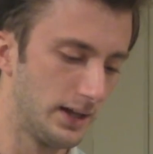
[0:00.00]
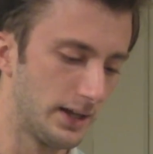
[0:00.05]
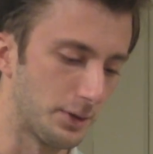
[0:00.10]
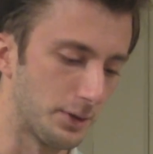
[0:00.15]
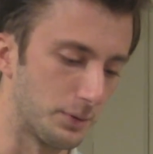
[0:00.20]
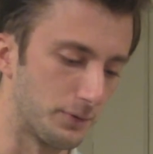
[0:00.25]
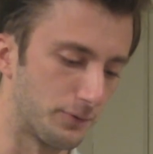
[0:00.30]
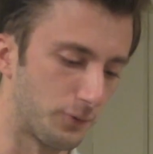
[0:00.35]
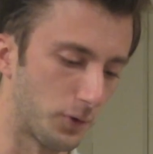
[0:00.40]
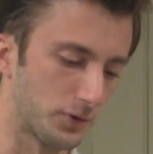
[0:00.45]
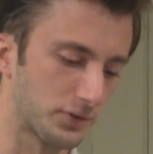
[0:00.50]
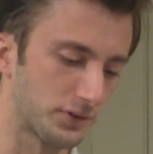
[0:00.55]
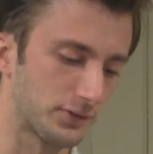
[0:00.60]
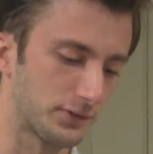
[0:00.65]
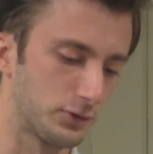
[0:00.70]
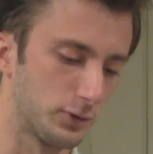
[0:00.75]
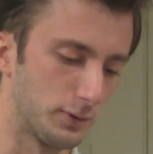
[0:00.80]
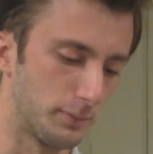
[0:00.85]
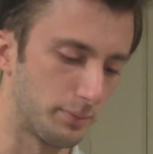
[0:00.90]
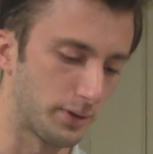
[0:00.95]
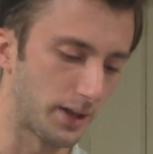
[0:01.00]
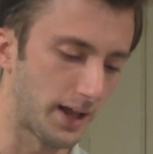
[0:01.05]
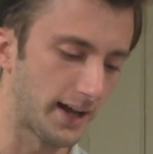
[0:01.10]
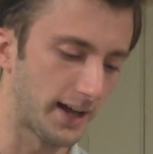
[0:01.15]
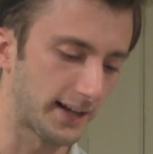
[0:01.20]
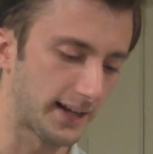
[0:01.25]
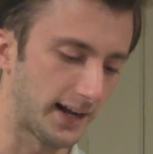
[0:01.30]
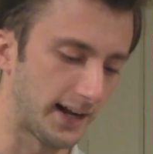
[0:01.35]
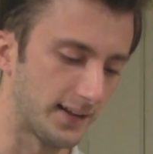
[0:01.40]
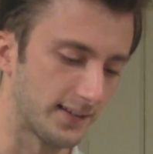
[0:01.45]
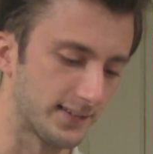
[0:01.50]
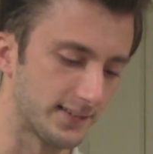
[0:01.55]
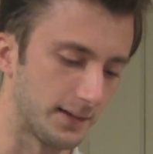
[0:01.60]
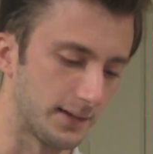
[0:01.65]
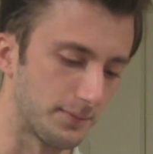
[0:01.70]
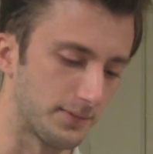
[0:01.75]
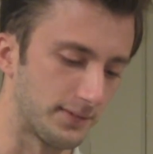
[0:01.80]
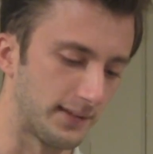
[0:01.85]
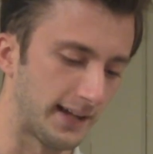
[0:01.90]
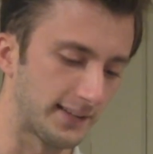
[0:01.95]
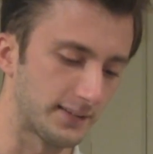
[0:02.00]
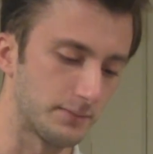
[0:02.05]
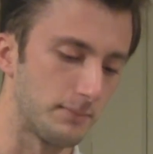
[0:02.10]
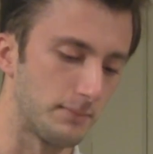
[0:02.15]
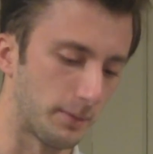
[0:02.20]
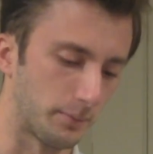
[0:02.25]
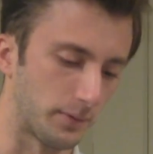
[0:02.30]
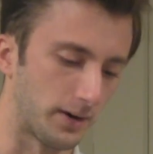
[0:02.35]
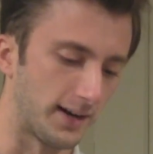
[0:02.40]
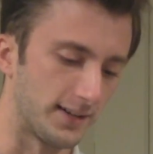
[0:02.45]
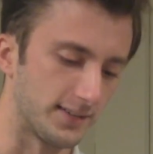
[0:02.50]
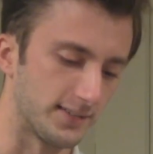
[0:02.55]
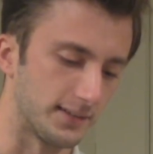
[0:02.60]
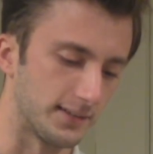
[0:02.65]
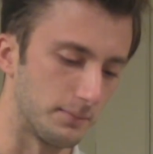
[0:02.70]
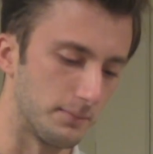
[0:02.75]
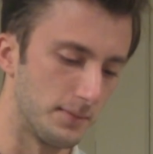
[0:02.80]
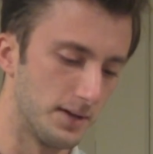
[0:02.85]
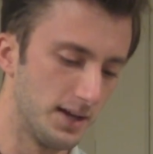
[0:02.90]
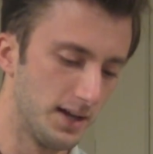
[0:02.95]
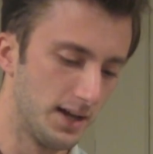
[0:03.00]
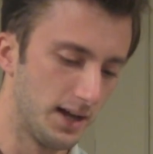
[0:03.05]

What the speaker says: He would force us to apply concepts, not to memorize them.